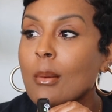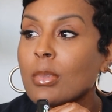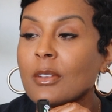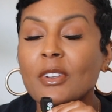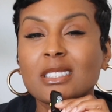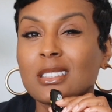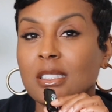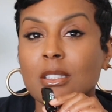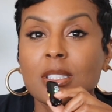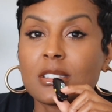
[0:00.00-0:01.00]
But if it
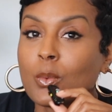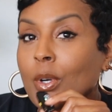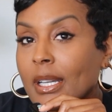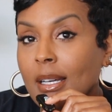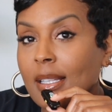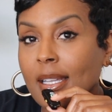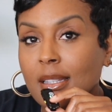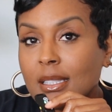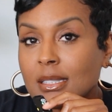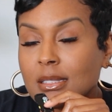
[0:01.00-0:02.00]
still doesn't work out
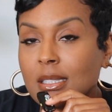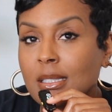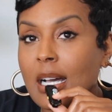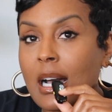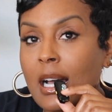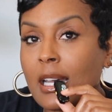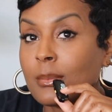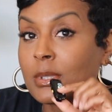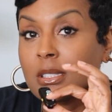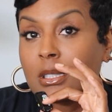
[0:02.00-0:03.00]
like this, then I
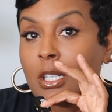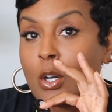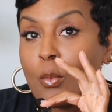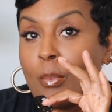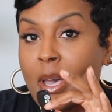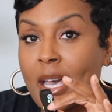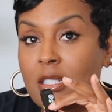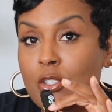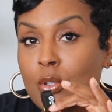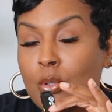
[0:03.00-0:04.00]
am just going to go
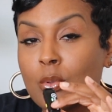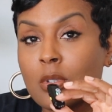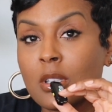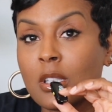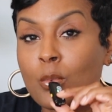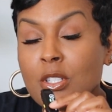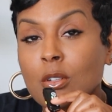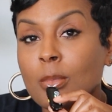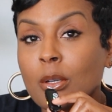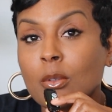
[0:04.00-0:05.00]
back to the
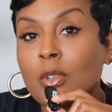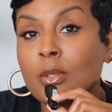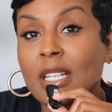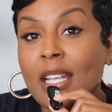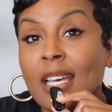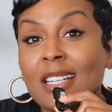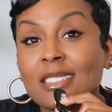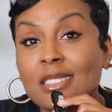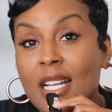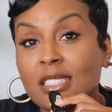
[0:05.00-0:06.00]
original microphone that I had
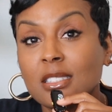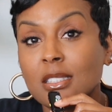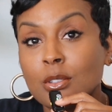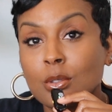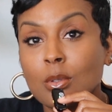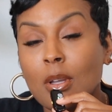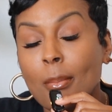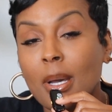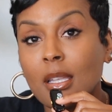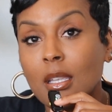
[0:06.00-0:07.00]
attached to
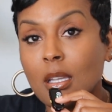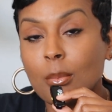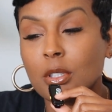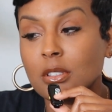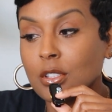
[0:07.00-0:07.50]
my camera.